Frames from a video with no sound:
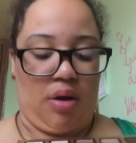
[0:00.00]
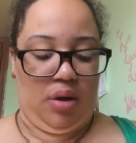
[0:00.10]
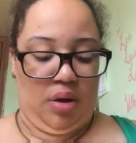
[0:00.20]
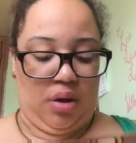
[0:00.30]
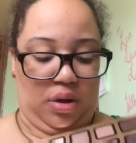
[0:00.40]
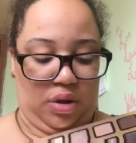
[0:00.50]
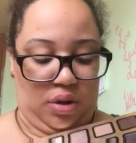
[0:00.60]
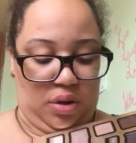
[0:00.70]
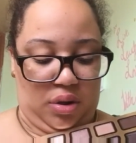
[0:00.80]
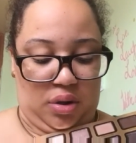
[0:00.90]

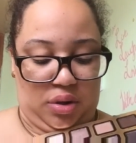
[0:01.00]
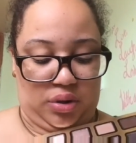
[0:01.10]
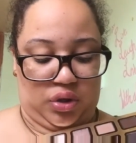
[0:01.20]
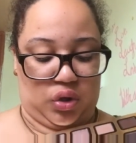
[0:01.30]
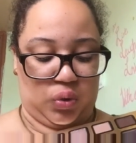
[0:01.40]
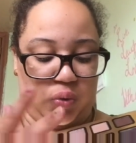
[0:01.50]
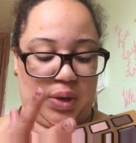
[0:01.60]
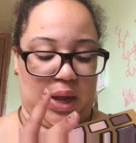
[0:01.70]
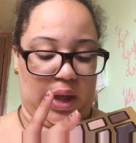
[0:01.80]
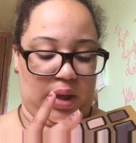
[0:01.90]
oh too
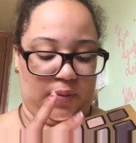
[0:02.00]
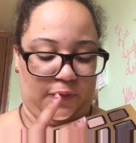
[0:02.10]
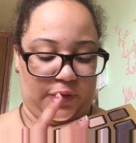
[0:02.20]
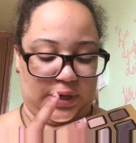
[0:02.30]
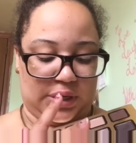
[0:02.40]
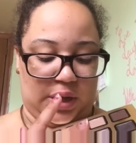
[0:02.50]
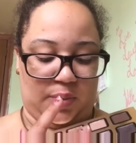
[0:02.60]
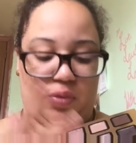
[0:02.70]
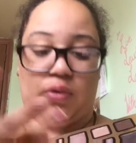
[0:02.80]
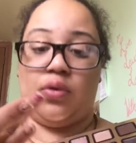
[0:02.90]
glam, for
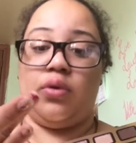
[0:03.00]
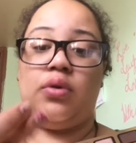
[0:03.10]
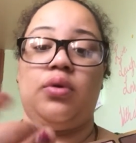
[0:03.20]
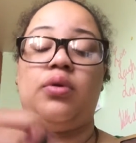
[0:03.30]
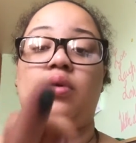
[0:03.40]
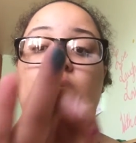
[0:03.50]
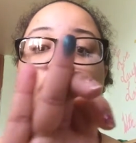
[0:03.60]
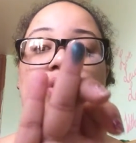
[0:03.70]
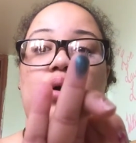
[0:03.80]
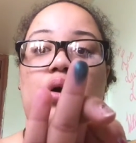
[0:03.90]
example.
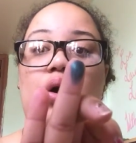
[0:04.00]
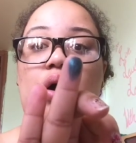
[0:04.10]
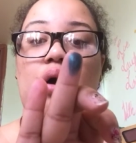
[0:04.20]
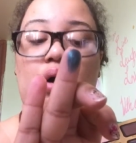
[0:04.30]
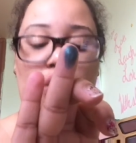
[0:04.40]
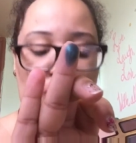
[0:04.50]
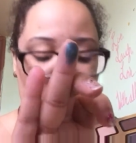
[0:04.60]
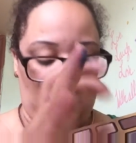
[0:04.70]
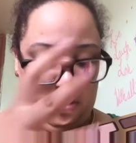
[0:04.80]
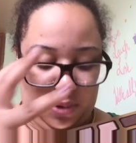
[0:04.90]

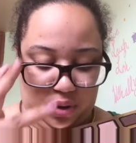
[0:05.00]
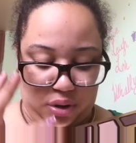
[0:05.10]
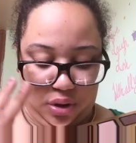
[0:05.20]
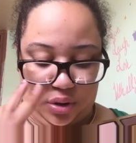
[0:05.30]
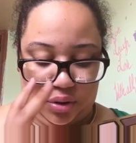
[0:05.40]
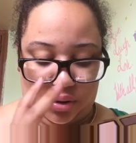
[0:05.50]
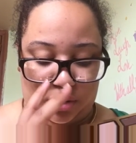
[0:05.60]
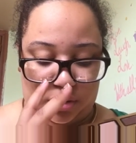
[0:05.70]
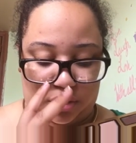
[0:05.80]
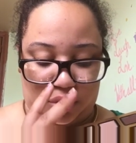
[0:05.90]
Oh my god.
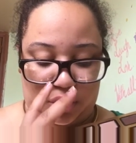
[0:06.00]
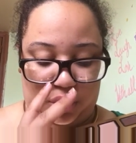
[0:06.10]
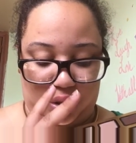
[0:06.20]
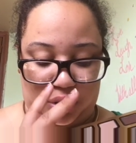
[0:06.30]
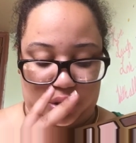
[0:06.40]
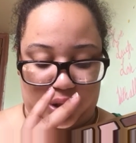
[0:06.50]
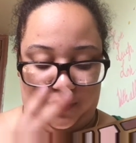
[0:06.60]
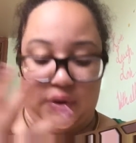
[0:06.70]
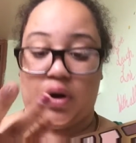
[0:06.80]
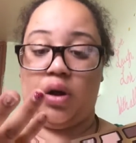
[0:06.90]

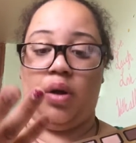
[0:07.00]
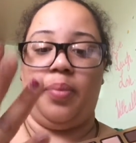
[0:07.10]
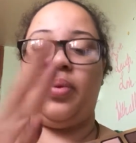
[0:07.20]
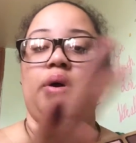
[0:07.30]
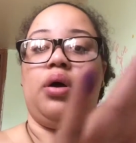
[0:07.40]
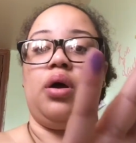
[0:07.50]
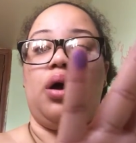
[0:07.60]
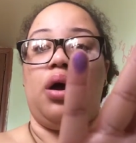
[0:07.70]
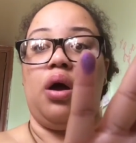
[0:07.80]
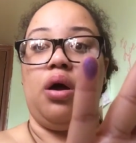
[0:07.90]
Live it up.
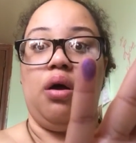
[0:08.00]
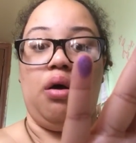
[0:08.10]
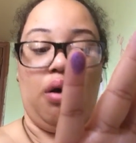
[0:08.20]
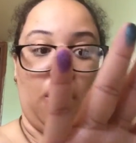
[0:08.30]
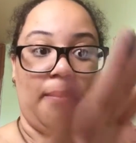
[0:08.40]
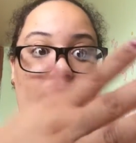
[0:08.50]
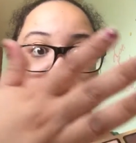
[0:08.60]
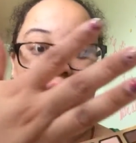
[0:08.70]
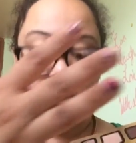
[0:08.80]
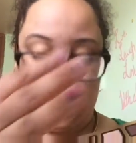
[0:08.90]
Oh my
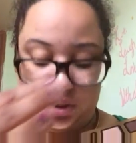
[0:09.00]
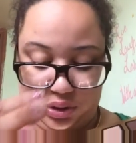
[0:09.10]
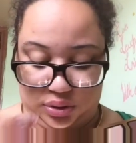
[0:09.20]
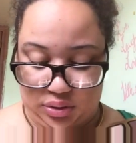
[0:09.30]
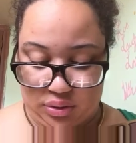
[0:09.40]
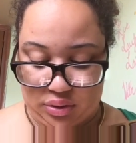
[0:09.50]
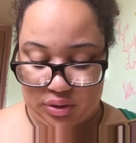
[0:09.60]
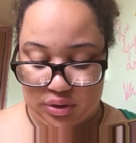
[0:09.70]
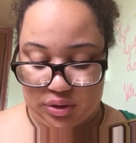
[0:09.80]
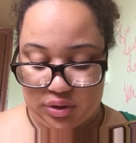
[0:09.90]
goodness.
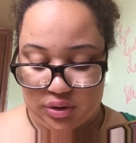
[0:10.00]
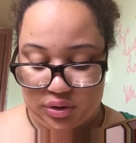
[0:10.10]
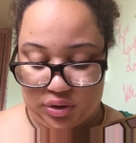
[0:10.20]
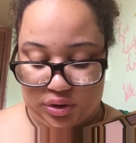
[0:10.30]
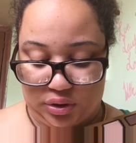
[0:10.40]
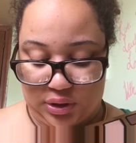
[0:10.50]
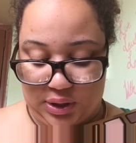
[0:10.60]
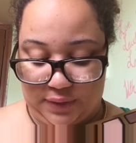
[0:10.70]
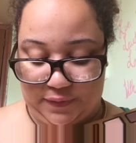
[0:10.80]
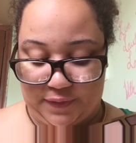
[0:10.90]

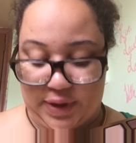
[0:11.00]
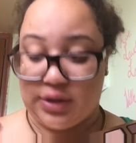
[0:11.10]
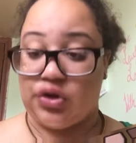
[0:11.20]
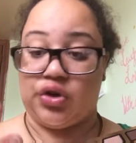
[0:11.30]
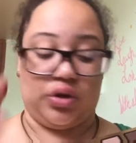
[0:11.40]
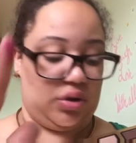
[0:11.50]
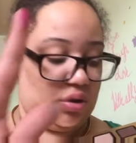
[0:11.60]
Totally fetch.